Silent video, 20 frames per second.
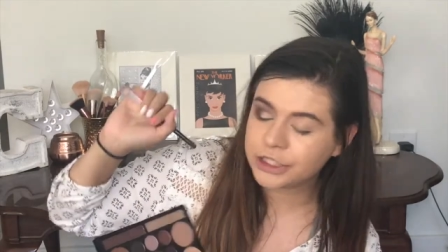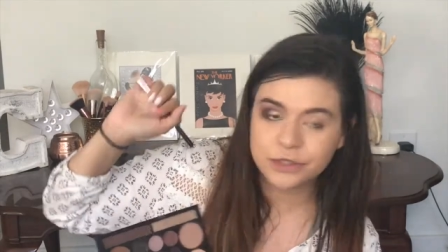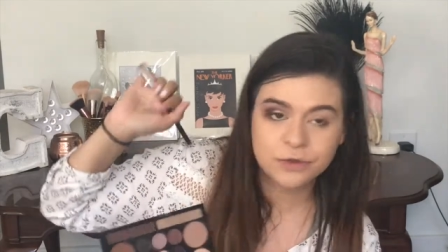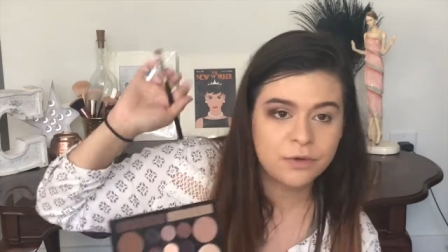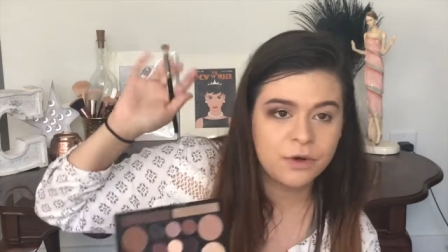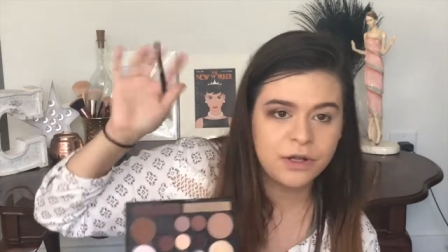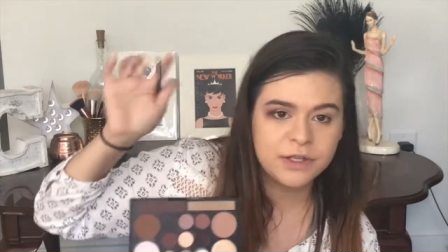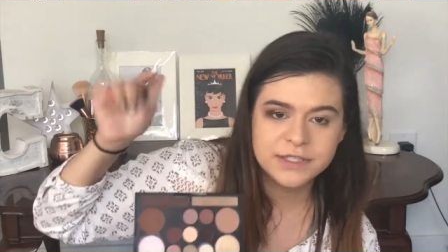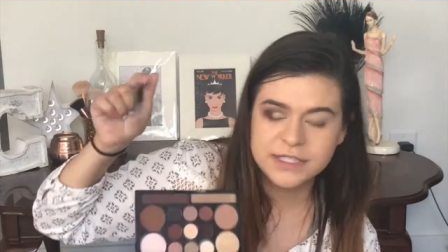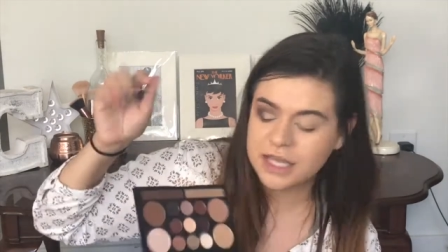
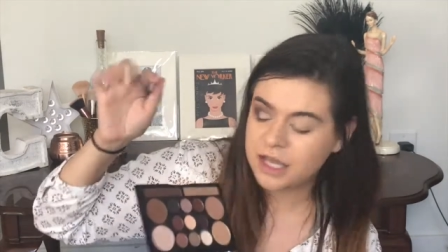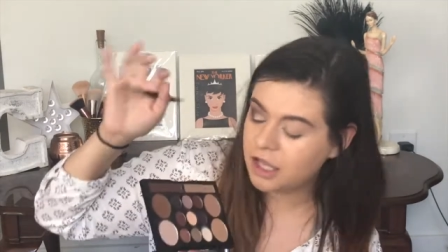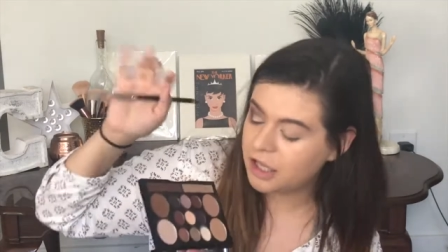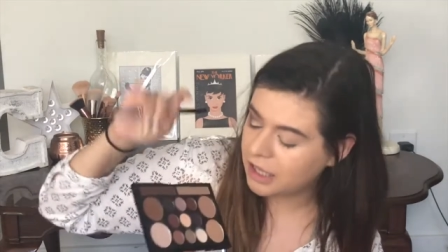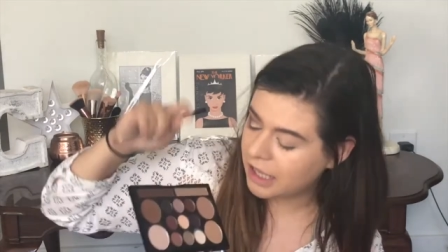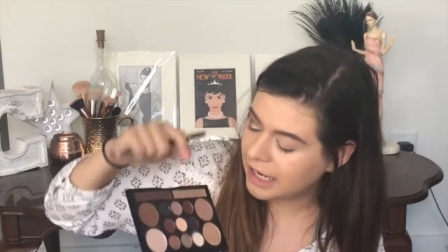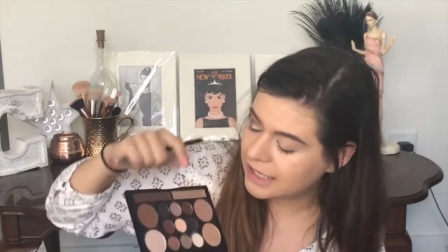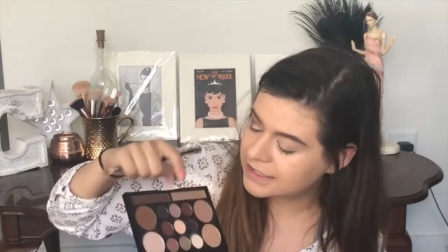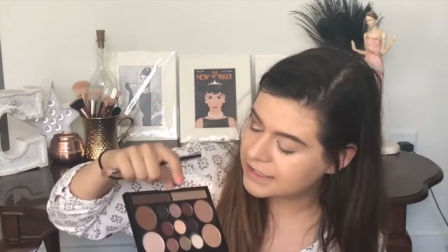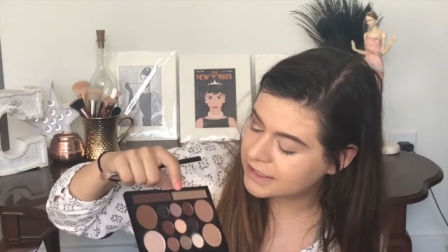You all
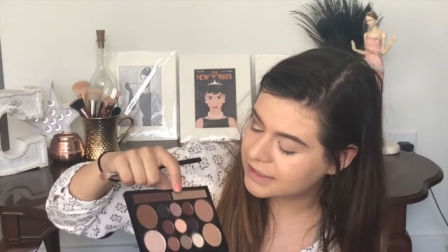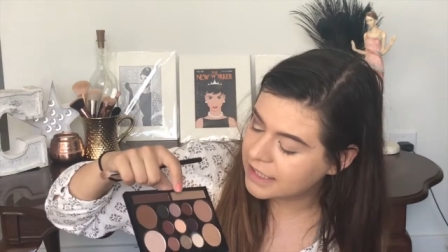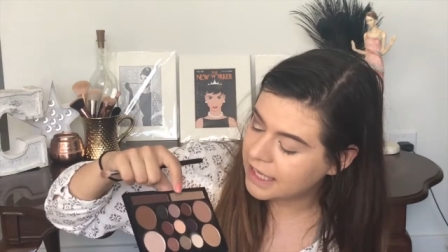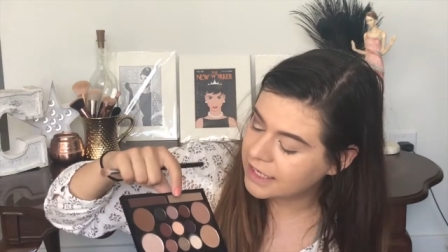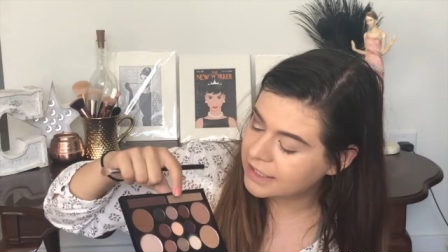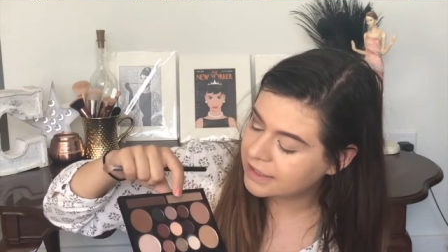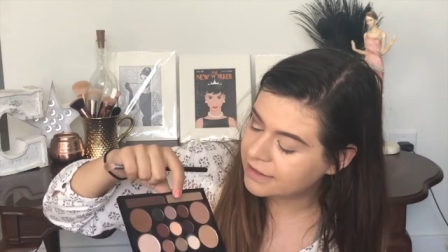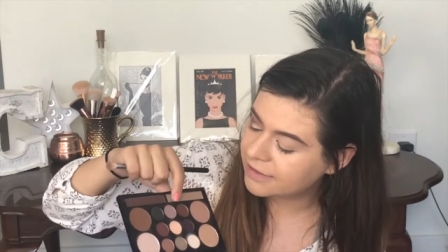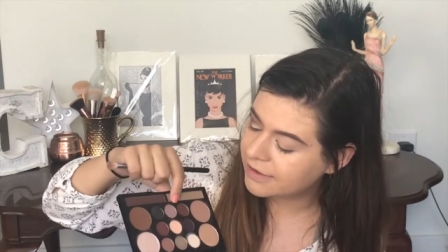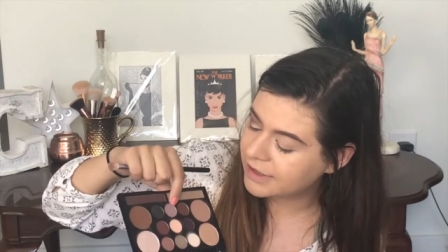saw I did
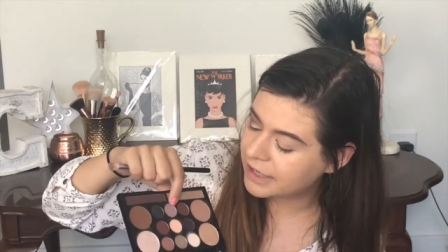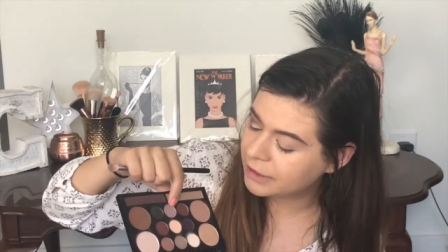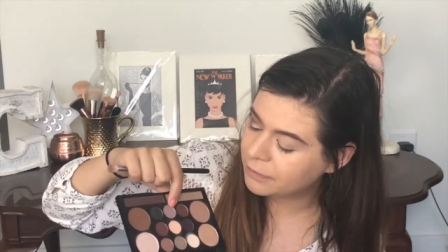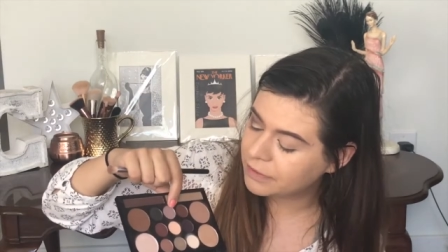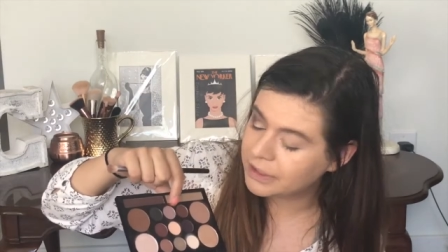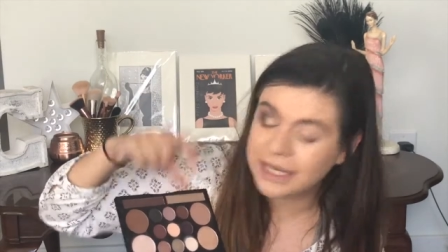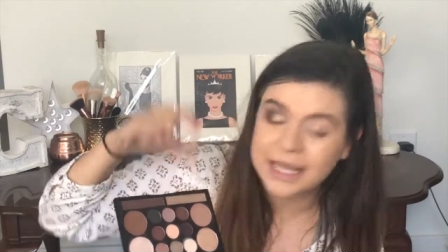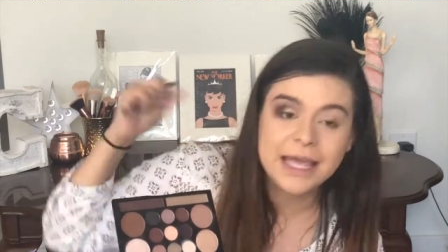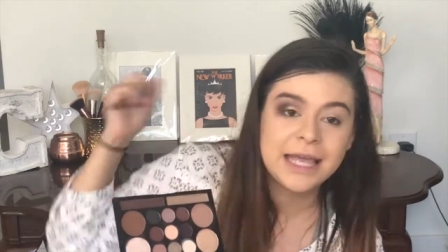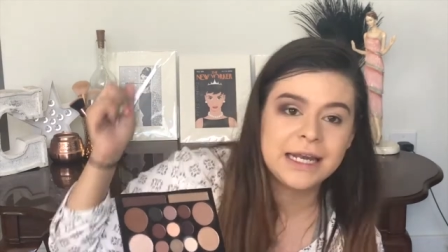that and then I
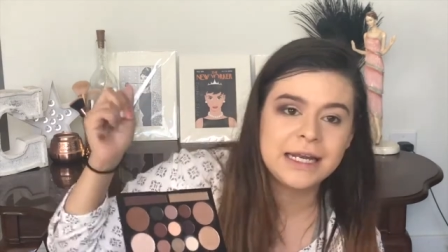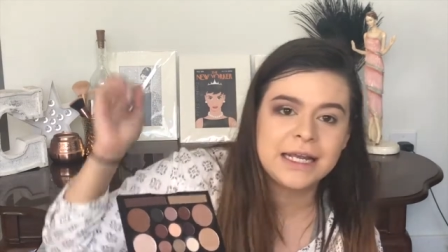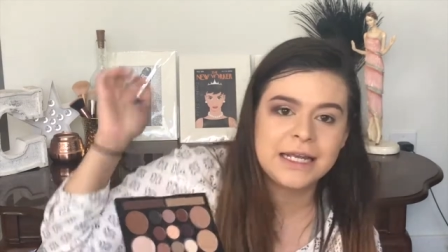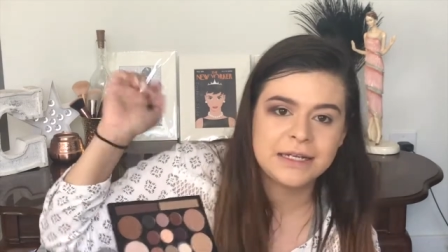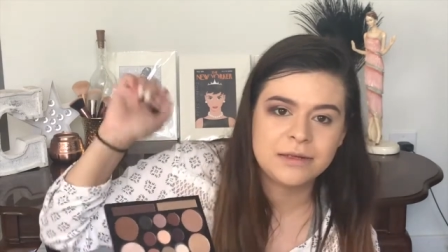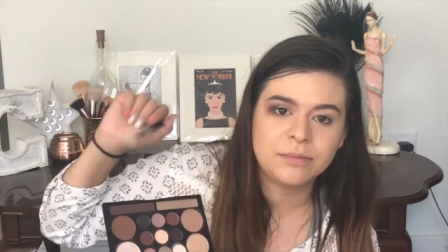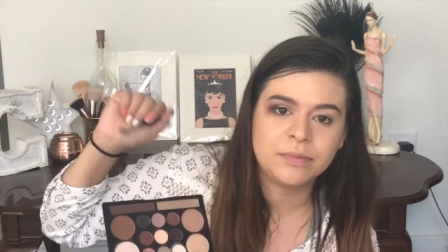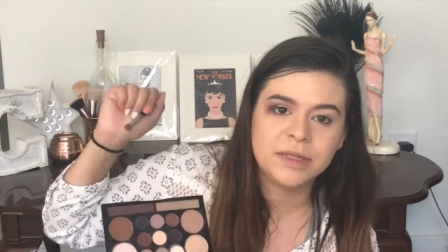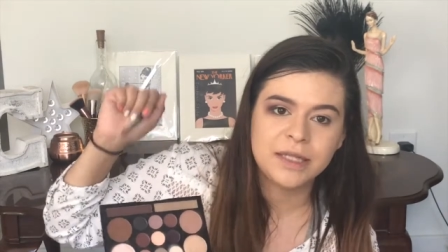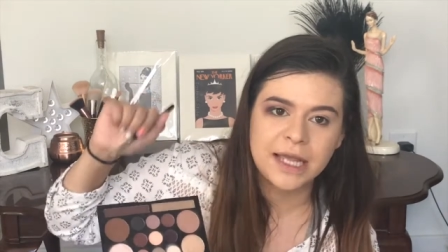went ahead
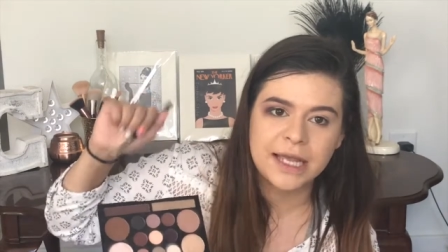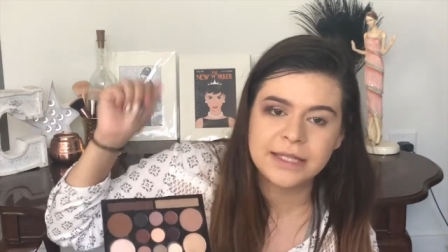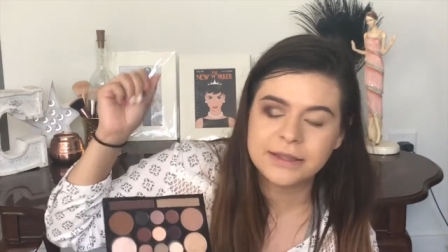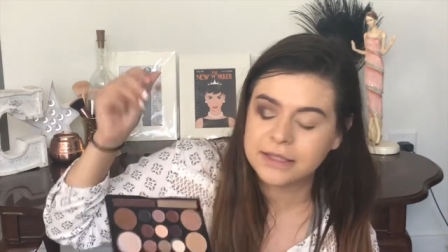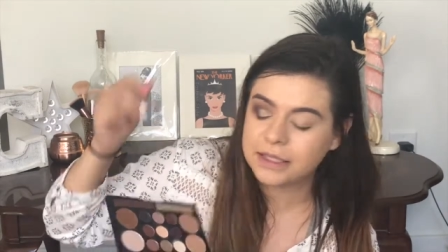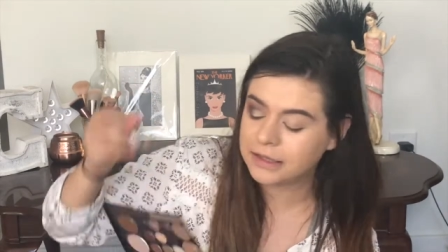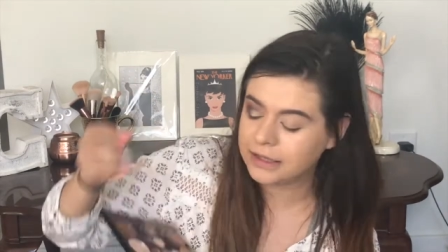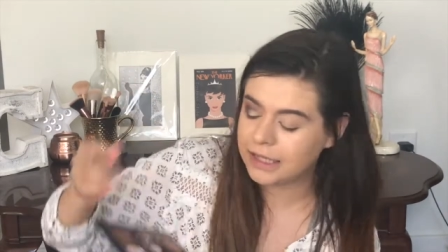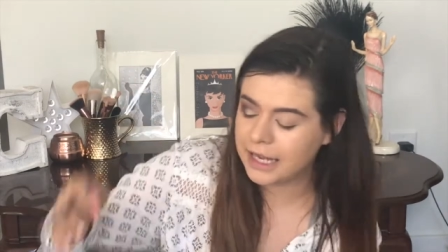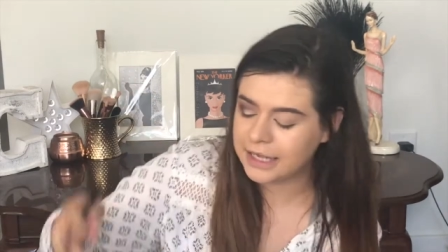and applied
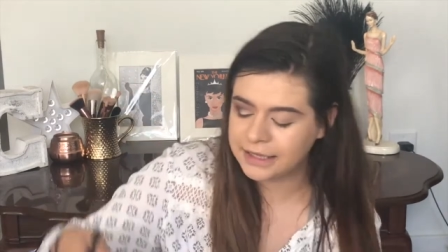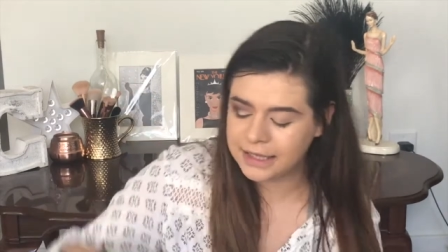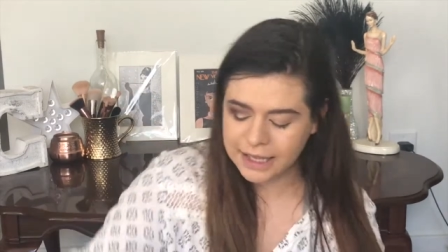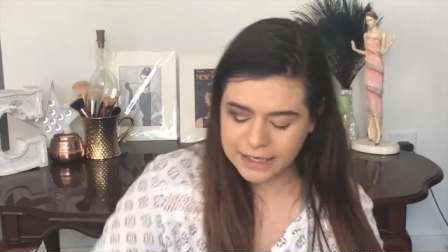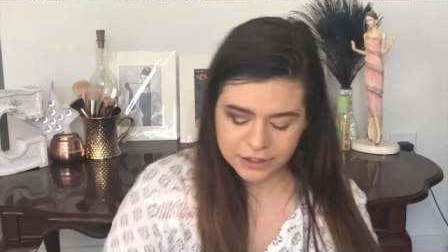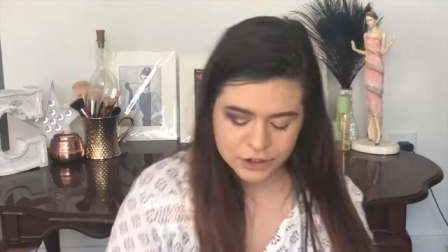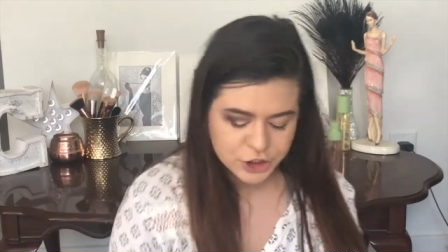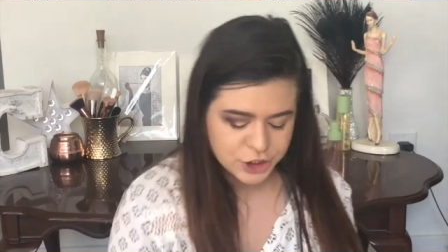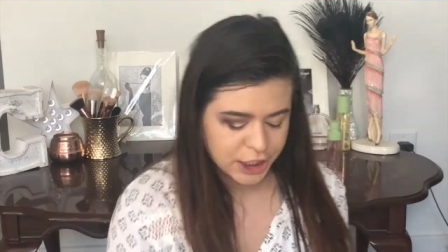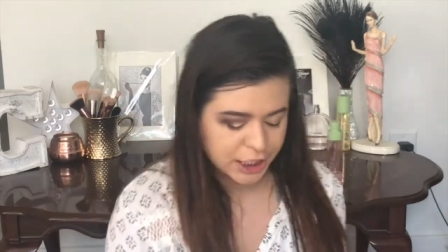the
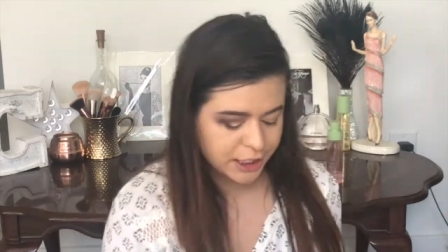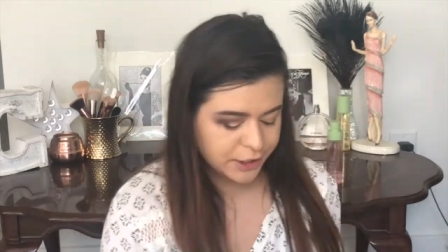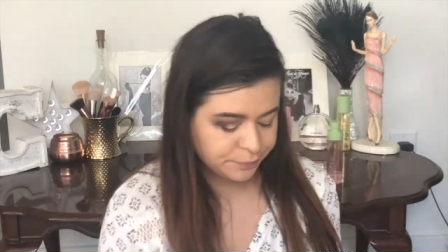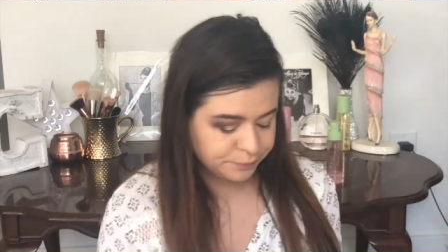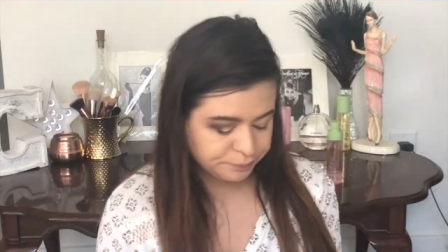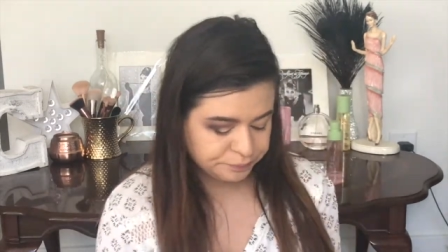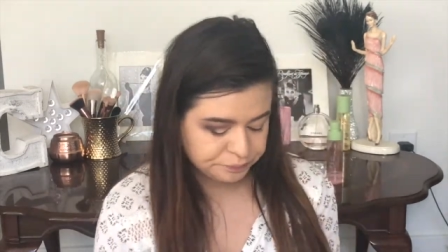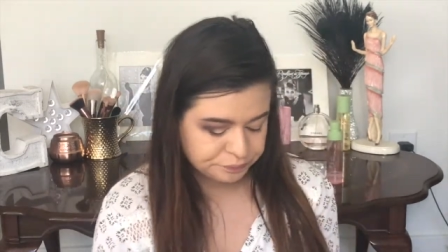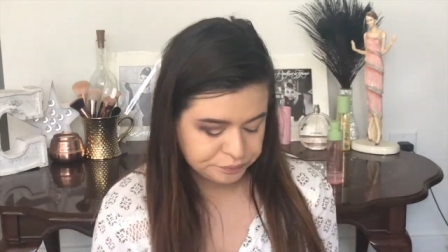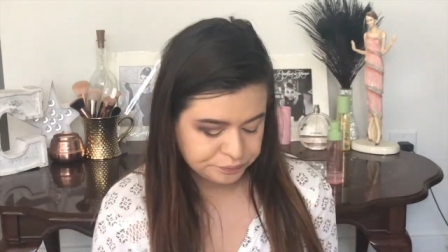lilac shade.